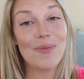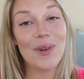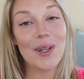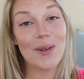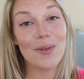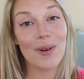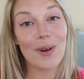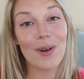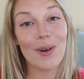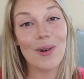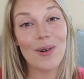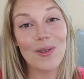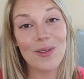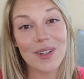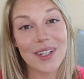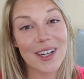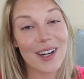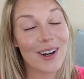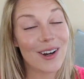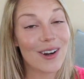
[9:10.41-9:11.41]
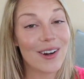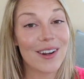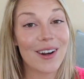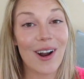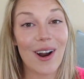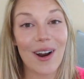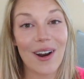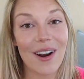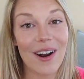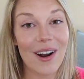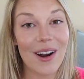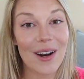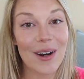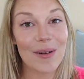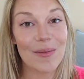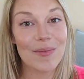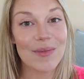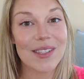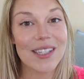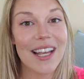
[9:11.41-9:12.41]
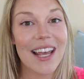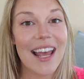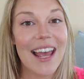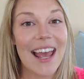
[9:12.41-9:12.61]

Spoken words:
we were holding her in our arms,